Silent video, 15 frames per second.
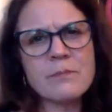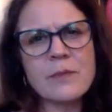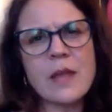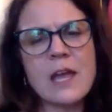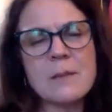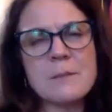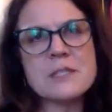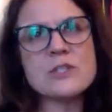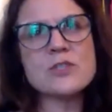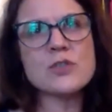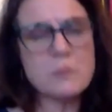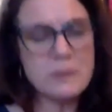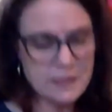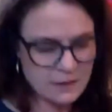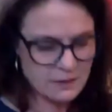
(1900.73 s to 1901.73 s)
I'm
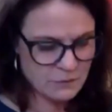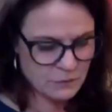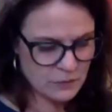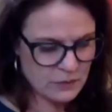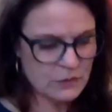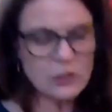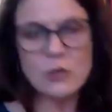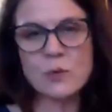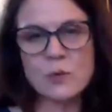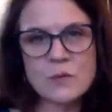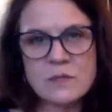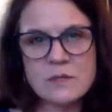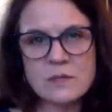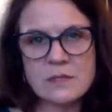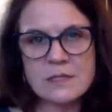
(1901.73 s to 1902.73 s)
assuming we'll
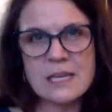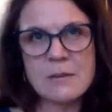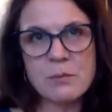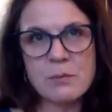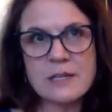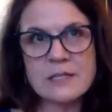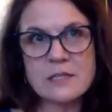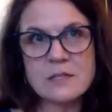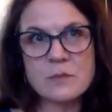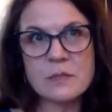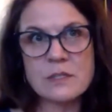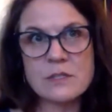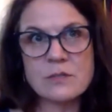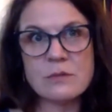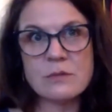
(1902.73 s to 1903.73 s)
use the same process
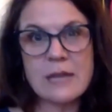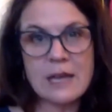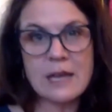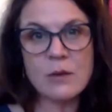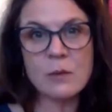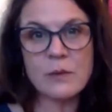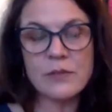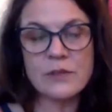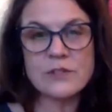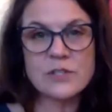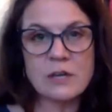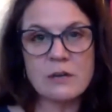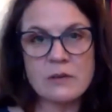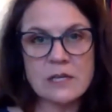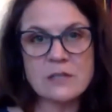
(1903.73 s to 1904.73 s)
we do now with the
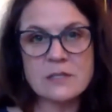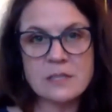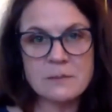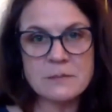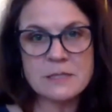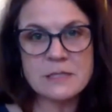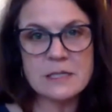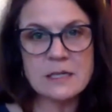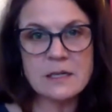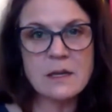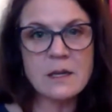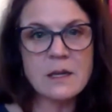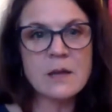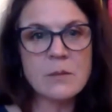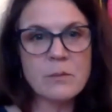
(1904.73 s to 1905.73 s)
child care subsidy,
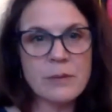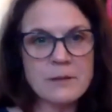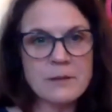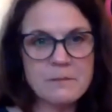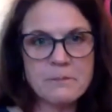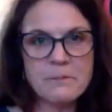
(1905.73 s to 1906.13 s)
but